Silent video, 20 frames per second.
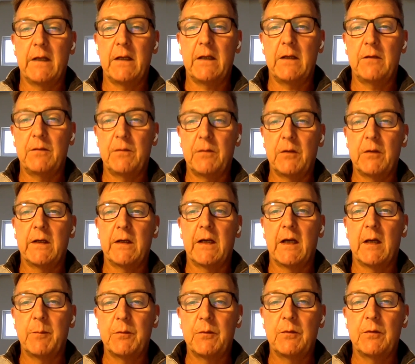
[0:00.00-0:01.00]
that is floating
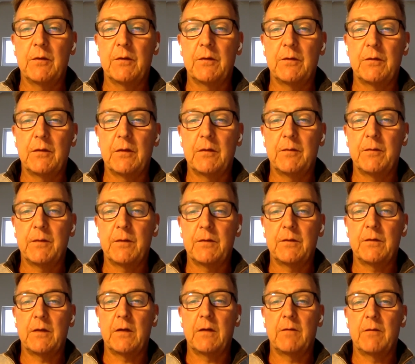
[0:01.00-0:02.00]
up to the
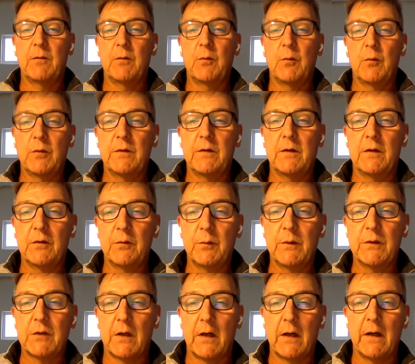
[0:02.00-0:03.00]
surface of the water into
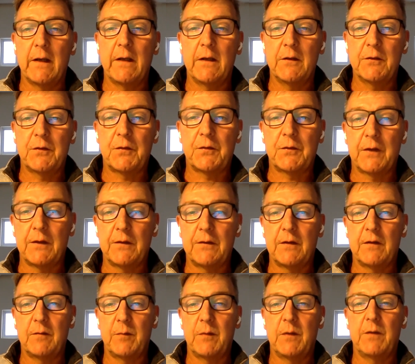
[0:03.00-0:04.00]
which high interest rates
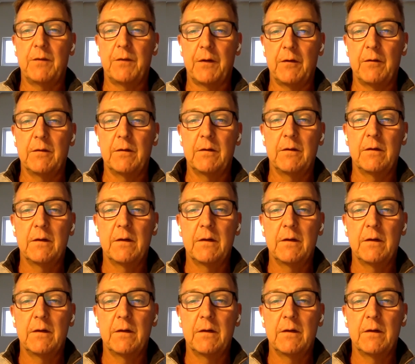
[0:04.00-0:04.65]
have been thrown.